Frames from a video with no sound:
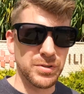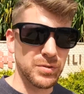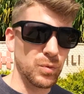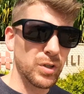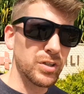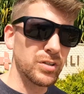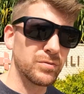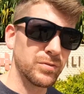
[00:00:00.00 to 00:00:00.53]
and
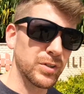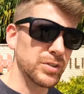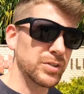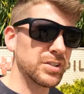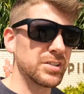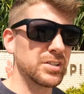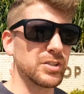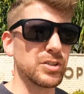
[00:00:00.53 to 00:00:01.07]
one of the first
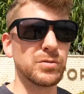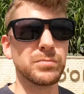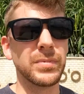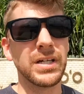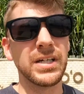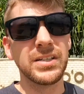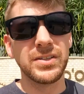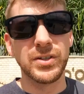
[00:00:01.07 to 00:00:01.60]
things that you
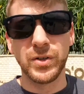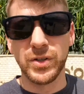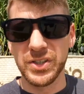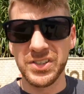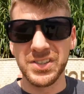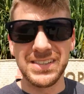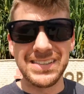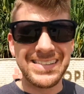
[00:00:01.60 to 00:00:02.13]
may
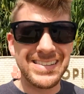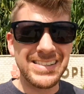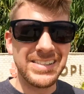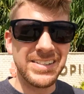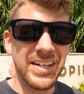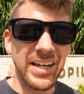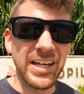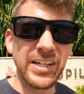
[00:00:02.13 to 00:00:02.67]
notice is
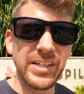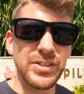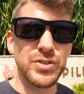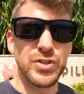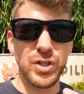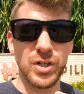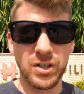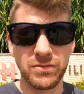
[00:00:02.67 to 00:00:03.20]
the
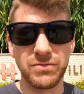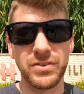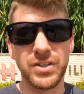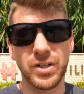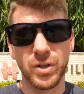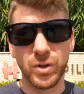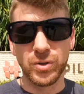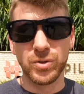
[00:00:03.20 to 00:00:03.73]
age of the
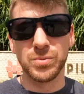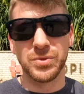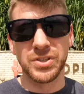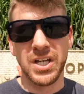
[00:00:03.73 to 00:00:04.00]
homes.